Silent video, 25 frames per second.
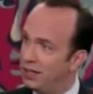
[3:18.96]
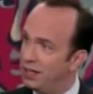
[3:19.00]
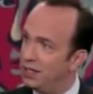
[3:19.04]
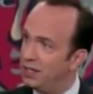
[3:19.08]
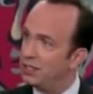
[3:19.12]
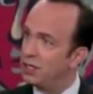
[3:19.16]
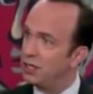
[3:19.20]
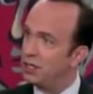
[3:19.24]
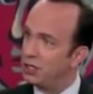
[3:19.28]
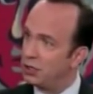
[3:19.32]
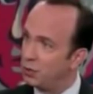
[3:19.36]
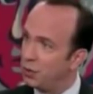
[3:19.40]
in
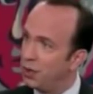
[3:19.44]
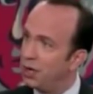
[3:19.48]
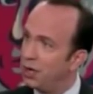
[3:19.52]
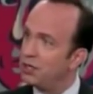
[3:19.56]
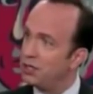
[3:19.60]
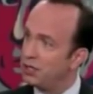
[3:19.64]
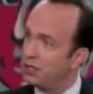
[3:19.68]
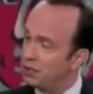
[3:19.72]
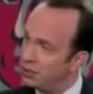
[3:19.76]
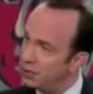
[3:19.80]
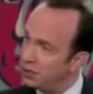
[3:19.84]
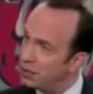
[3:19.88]
these
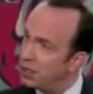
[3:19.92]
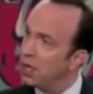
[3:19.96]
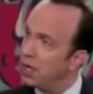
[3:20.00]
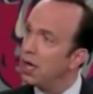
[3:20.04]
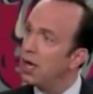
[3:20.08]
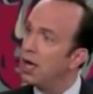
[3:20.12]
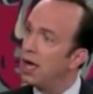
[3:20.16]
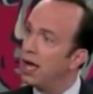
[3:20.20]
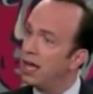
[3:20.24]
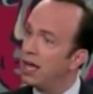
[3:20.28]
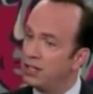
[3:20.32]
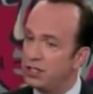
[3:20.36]
situations.
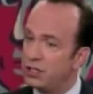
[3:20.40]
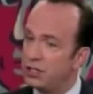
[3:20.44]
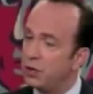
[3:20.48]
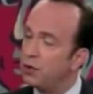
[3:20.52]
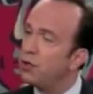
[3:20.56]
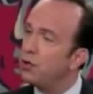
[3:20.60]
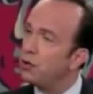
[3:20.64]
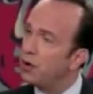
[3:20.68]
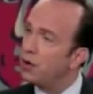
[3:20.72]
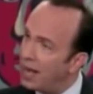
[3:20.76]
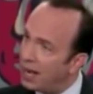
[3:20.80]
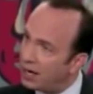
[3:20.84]
And
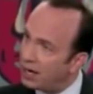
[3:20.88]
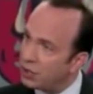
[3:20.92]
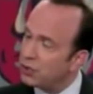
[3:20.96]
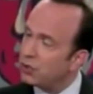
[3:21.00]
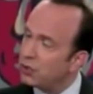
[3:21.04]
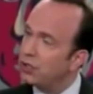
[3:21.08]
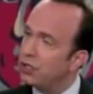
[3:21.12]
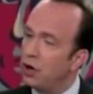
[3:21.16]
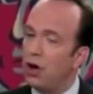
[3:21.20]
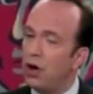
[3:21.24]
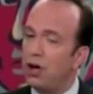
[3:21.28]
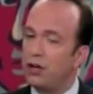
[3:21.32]
so you're
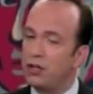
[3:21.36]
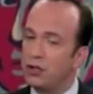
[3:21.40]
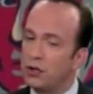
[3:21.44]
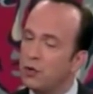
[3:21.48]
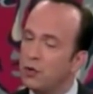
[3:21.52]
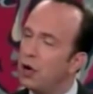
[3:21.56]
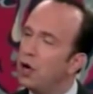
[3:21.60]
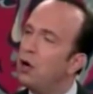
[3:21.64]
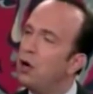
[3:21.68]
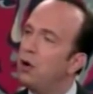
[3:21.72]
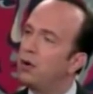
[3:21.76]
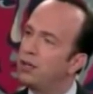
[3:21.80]
actually on
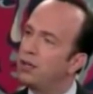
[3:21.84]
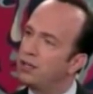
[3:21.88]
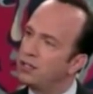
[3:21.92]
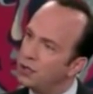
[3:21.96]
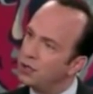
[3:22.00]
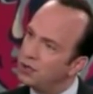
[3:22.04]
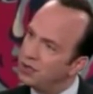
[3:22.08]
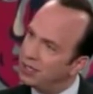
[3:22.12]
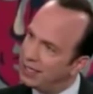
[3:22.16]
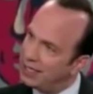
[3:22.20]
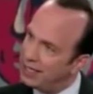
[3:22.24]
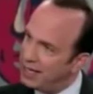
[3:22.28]
your own.
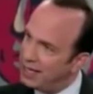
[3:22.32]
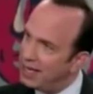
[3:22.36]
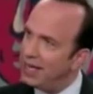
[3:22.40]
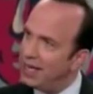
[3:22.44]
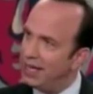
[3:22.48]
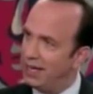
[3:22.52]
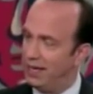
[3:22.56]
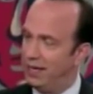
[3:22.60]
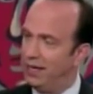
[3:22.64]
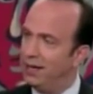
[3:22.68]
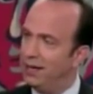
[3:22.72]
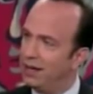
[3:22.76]
And so the
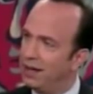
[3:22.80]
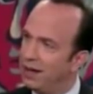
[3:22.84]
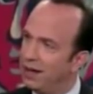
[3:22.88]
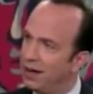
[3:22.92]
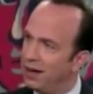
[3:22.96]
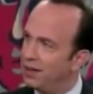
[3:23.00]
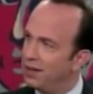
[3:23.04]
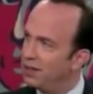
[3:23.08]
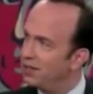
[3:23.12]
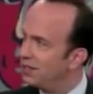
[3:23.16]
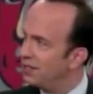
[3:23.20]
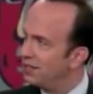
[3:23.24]
key,
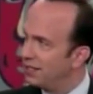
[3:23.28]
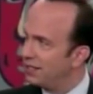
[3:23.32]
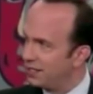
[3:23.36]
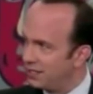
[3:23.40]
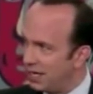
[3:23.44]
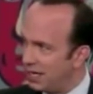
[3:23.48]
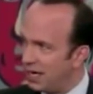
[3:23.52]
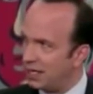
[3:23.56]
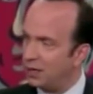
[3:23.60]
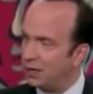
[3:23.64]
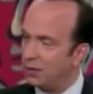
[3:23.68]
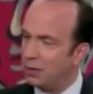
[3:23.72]
and this
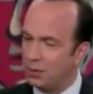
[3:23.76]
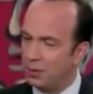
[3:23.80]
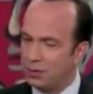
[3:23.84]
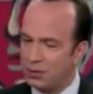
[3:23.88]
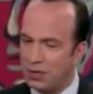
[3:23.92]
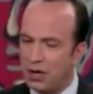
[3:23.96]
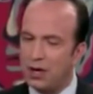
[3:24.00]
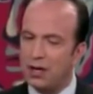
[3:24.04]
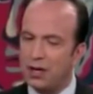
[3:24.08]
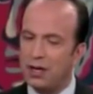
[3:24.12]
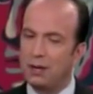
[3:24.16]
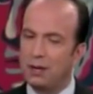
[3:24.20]
is exactly
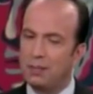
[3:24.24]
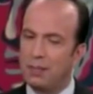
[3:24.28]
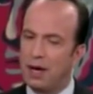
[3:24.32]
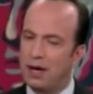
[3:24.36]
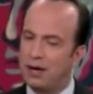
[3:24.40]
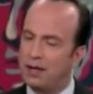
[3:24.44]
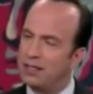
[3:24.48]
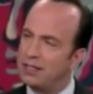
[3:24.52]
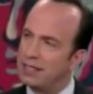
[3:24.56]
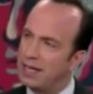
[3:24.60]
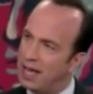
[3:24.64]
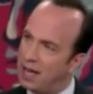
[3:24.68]
what we're talking
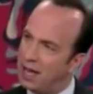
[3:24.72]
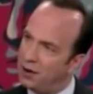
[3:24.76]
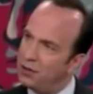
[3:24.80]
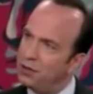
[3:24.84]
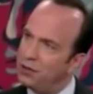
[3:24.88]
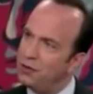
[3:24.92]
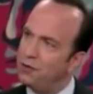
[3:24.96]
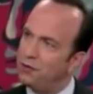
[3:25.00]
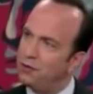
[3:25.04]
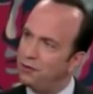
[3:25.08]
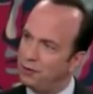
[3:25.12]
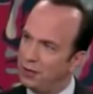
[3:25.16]
about, is
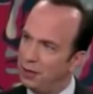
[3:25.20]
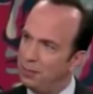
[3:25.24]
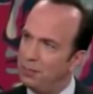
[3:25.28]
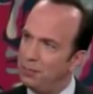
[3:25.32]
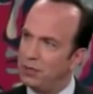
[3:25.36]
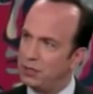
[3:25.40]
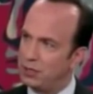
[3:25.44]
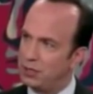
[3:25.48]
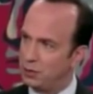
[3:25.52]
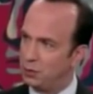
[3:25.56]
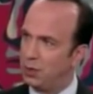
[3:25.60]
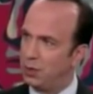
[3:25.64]
how do you
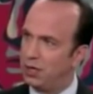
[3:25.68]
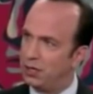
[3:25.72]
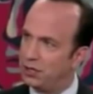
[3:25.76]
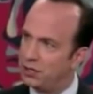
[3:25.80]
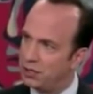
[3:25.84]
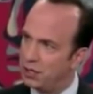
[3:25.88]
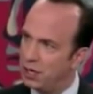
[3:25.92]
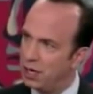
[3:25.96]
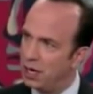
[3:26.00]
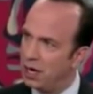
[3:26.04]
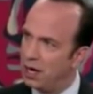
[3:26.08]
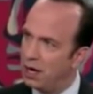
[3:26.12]
flip the
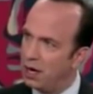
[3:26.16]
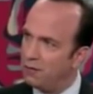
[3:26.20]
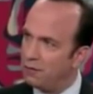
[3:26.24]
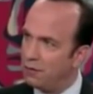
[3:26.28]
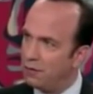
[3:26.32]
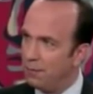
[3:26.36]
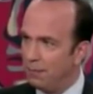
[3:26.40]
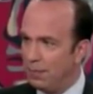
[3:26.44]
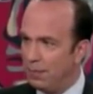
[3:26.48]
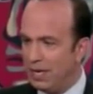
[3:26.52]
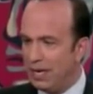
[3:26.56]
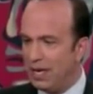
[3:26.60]
switch
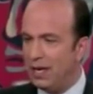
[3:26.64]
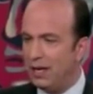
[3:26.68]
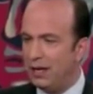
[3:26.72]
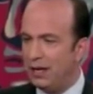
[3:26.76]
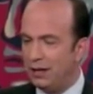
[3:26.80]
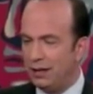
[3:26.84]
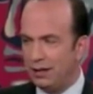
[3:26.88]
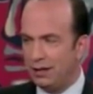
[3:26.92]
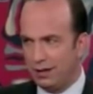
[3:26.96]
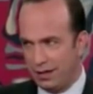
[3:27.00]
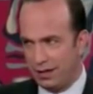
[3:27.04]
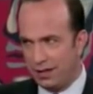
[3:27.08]
from
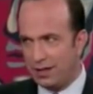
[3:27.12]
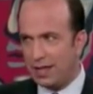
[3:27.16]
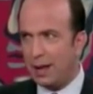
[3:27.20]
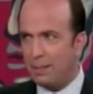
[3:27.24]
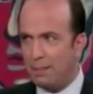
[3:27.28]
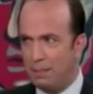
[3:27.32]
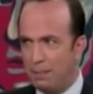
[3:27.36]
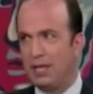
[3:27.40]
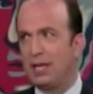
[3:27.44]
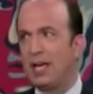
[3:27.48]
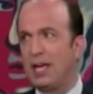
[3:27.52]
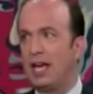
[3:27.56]
being in
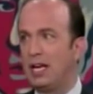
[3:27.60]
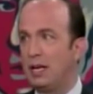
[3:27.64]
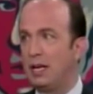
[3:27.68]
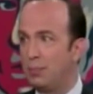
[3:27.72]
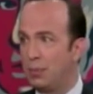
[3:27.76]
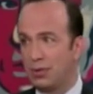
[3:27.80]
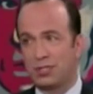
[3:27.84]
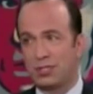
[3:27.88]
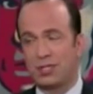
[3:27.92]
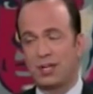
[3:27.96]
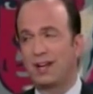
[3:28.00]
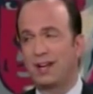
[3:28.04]
that big
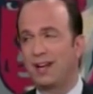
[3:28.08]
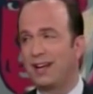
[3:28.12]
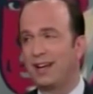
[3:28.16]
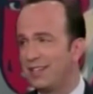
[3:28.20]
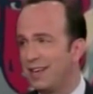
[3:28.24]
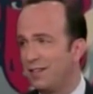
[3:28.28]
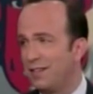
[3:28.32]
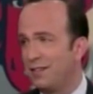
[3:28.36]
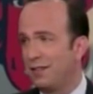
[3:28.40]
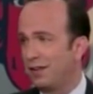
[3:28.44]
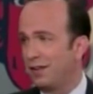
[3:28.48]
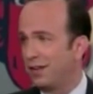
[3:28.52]
80%,
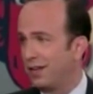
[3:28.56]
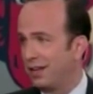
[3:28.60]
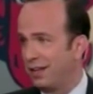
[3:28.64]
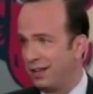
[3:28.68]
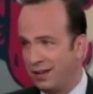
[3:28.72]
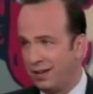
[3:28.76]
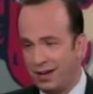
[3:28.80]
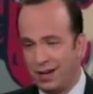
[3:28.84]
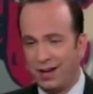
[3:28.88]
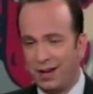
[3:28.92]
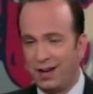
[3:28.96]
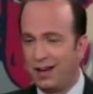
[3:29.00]
and I
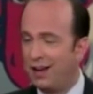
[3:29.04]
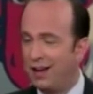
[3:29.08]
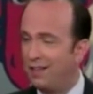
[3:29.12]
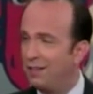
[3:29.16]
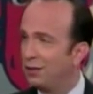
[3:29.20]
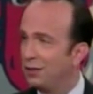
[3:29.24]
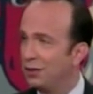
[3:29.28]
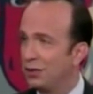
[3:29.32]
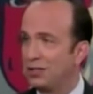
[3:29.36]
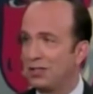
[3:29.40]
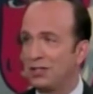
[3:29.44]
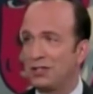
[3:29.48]
definitely,
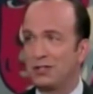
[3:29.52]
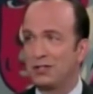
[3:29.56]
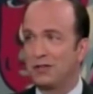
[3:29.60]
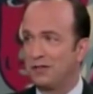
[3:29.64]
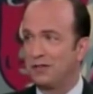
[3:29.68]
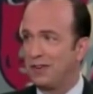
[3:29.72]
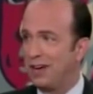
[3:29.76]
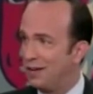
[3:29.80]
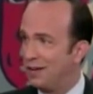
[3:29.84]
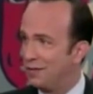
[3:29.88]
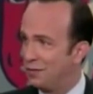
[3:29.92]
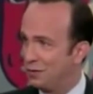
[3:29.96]
having looked at
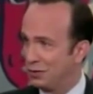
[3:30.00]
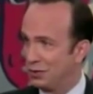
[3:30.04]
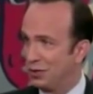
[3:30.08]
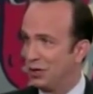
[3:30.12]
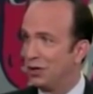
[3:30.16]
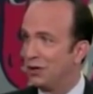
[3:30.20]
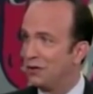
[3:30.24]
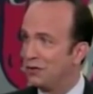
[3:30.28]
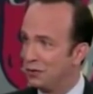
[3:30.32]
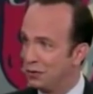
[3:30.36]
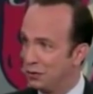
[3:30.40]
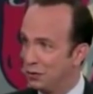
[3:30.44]

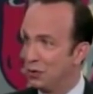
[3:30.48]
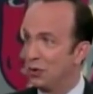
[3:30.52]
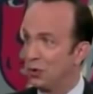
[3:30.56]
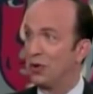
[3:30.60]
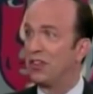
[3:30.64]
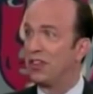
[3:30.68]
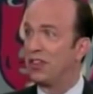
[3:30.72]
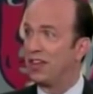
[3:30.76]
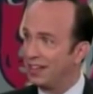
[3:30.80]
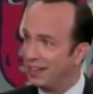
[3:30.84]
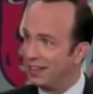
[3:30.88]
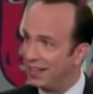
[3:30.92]
survivors all over the
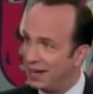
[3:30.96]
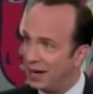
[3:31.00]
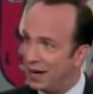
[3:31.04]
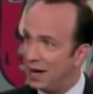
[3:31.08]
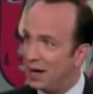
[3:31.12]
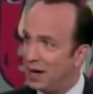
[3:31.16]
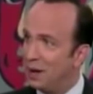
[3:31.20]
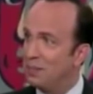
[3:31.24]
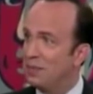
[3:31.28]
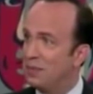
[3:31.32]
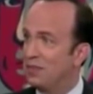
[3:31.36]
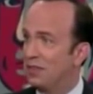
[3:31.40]
world, think
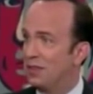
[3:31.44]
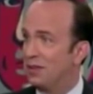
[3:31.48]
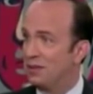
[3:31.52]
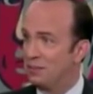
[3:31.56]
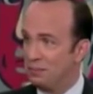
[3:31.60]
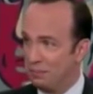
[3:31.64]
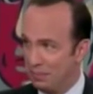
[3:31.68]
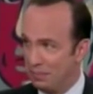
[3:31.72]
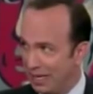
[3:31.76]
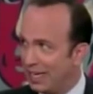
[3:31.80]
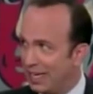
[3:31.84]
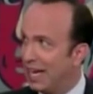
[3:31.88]
that I'm in
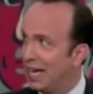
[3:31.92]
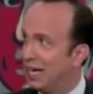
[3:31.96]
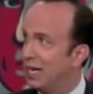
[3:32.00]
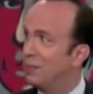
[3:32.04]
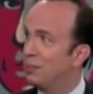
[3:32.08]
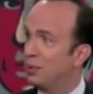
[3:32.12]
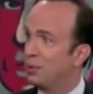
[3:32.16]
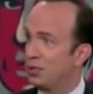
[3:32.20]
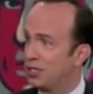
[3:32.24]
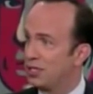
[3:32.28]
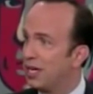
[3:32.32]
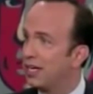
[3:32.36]
the big
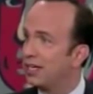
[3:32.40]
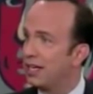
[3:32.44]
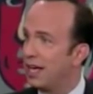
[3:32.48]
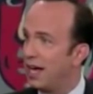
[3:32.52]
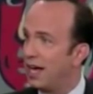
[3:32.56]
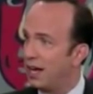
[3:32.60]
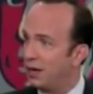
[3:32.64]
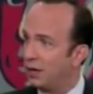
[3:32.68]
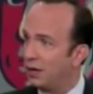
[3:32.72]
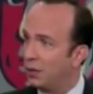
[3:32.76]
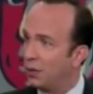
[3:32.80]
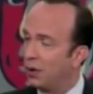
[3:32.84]
80%